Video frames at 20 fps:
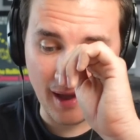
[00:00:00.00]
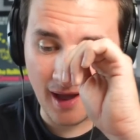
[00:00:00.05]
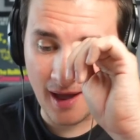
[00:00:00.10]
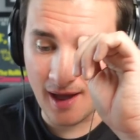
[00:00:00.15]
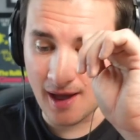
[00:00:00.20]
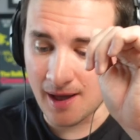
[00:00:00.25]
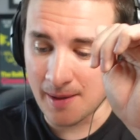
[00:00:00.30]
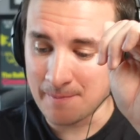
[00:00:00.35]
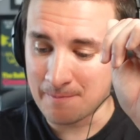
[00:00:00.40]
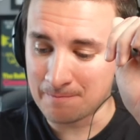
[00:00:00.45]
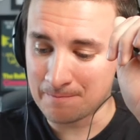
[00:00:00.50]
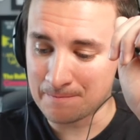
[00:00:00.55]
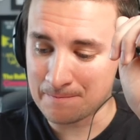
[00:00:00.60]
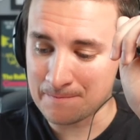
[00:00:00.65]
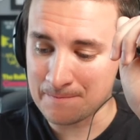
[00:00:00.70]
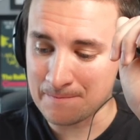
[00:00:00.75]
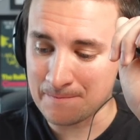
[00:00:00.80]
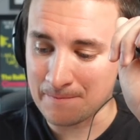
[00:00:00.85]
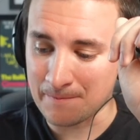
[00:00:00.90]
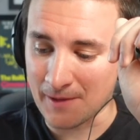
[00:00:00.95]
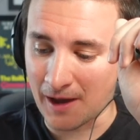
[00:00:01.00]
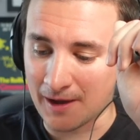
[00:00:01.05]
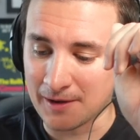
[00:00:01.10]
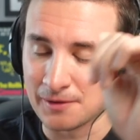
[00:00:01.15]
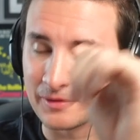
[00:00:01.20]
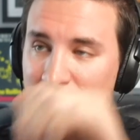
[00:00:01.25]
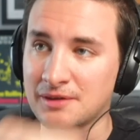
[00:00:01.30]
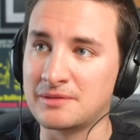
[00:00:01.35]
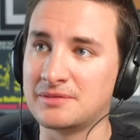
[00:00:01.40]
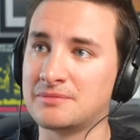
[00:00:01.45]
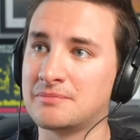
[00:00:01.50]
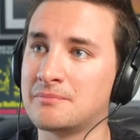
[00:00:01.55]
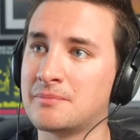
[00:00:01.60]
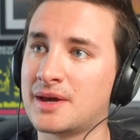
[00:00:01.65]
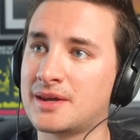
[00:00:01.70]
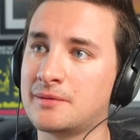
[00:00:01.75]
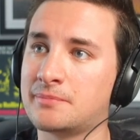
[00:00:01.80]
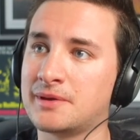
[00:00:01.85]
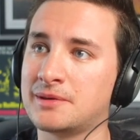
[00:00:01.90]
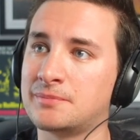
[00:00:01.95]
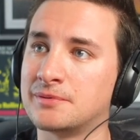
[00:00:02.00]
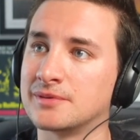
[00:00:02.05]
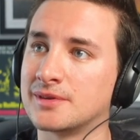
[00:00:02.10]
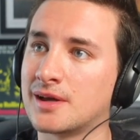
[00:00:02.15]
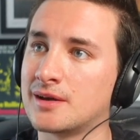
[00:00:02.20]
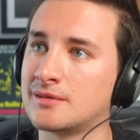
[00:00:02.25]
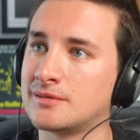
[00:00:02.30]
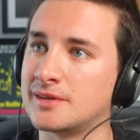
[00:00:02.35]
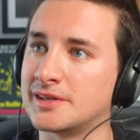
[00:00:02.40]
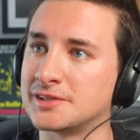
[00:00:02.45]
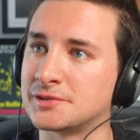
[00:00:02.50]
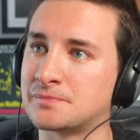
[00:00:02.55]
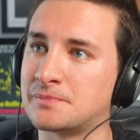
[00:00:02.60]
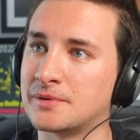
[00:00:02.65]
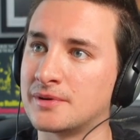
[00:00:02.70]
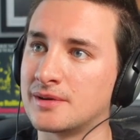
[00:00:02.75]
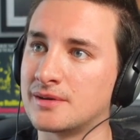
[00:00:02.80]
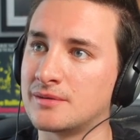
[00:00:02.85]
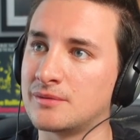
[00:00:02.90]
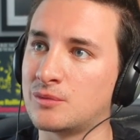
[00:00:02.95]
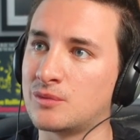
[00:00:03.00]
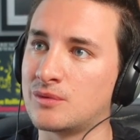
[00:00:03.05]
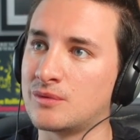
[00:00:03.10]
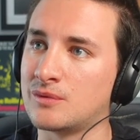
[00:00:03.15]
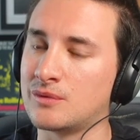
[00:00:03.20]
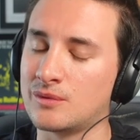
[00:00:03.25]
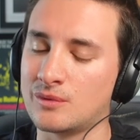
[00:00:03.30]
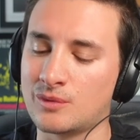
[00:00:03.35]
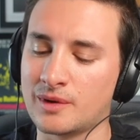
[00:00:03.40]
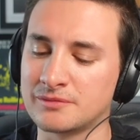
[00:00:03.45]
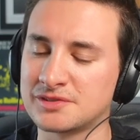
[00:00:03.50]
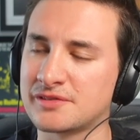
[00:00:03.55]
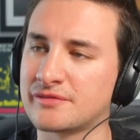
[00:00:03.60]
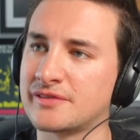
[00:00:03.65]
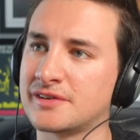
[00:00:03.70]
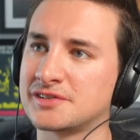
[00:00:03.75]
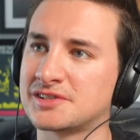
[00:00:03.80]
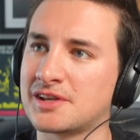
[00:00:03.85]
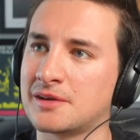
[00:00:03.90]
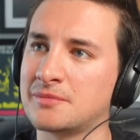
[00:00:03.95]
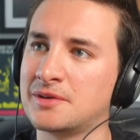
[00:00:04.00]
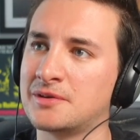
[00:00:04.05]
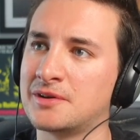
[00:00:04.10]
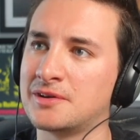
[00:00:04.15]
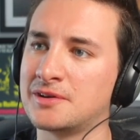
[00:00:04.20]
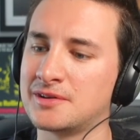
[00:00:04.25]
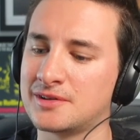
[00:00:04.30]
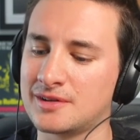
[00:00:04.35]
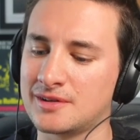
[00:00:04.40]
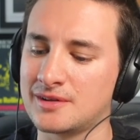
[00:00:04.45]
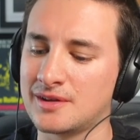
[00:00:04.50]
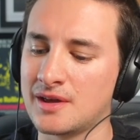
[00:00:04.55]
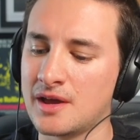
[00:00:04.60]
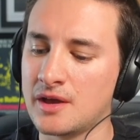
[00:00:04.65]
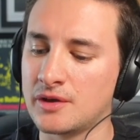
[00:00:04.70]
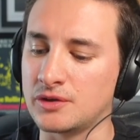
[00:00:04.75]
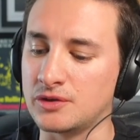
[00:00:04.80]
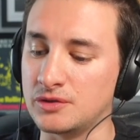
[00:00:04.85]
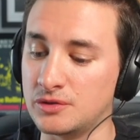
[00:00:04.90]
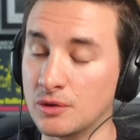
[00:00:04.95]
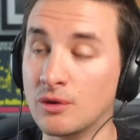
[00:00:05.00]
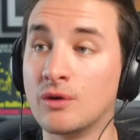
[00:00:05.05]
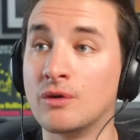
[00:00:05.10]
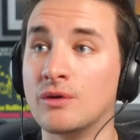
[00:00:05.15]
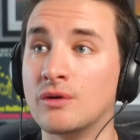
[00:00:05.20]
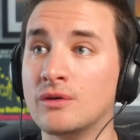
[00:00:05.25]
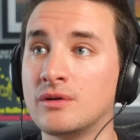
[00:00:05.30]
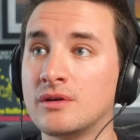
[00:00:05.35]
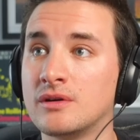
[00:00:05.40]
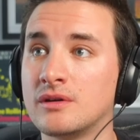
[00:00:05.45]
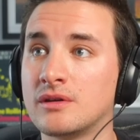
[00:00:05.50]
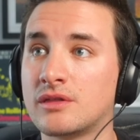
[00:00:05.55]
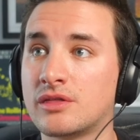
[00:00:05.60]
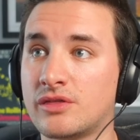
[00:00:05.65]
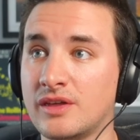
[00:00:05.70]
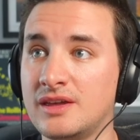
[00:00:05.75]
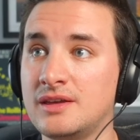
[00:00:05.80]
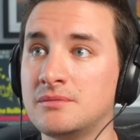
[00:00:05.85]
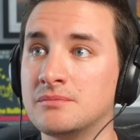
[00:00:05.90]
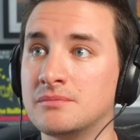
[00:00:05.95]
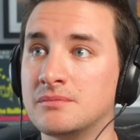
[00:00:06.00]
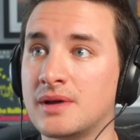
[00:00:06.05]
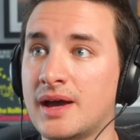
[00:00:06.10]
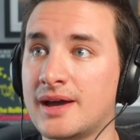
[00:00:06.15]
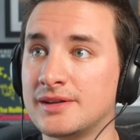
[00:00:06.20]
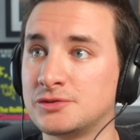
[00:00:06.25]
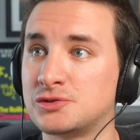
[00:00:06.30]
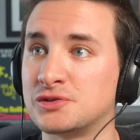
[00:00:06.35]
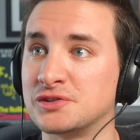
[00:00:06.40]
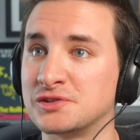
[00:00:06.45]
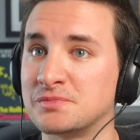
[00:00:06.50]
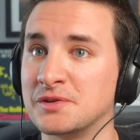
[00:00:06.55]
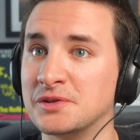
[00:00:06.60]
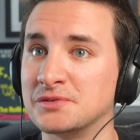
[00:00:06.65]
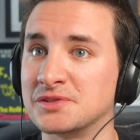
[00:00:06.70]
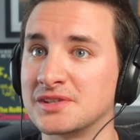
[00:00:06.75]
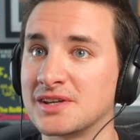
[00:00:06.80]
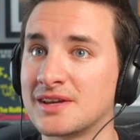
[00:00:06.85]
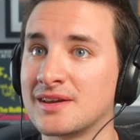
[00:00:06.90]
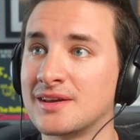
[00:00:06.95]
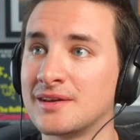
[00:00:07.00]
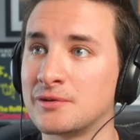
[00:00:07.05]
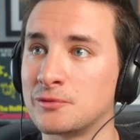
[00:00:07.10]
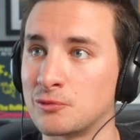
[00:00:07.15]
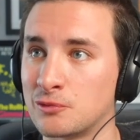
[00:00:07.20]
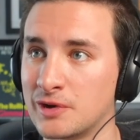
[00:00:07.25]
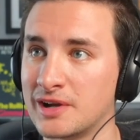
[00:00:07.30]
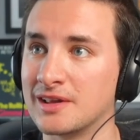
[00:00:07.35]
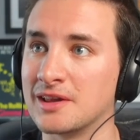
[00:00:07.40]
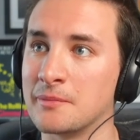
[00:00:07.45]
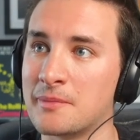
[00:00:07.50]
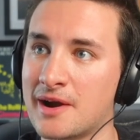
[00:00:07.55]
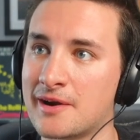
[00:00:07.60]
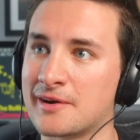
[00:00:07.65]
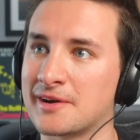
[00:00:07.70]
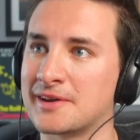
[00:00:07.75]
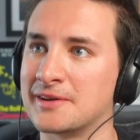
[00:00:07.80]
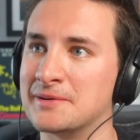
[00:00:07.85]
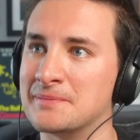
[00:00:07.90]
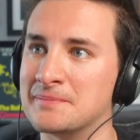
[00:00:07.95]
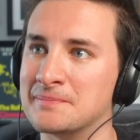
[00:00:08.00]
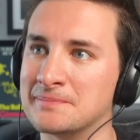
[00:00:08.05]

Um, I don't think many people know this, but when was the first time you heard your theme entrance music, Real American?